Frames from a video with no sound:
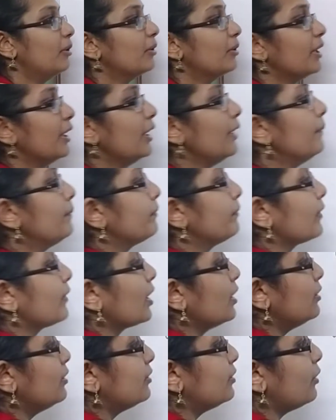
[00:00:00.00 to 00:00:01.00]
Okay.
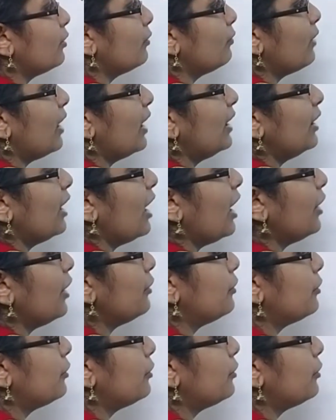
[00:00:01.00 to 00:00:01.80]
So 1 hour